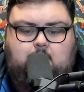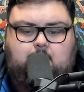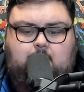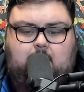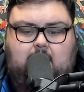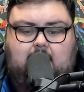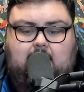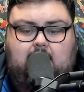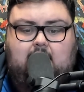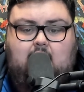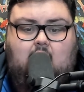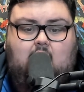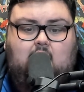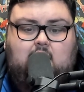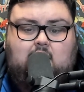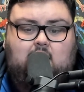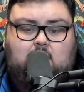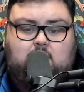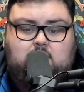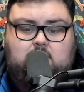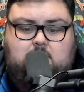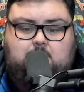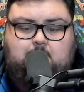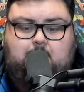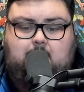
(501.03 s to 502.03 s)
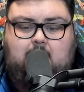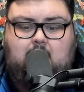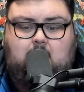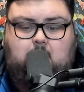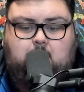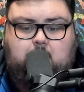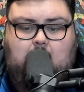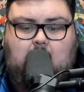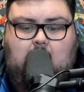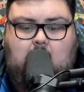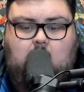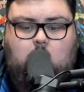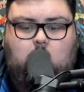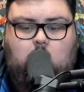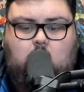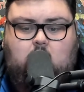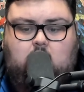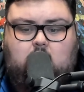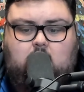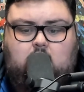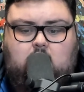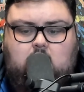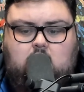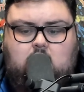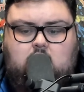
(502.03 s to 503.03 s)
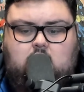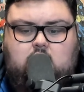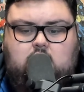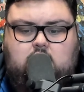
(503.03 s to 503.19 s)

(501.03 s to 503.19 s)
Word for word: Big knockouts, big power,